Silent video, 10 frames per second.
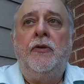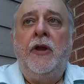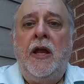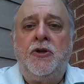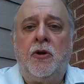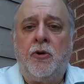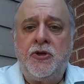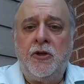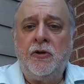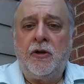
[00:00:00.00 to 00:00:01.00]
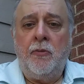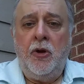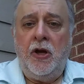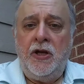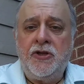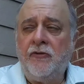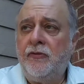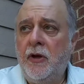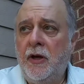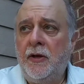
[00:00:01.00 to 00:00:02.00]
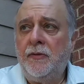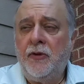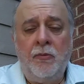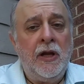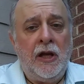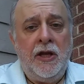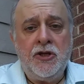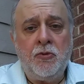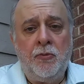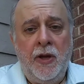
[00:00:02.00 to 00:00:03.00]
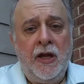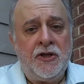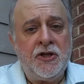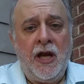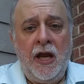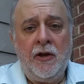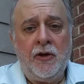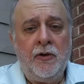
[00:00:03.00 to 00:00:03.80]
the ancient Christian communities of the Middle East would be extinct,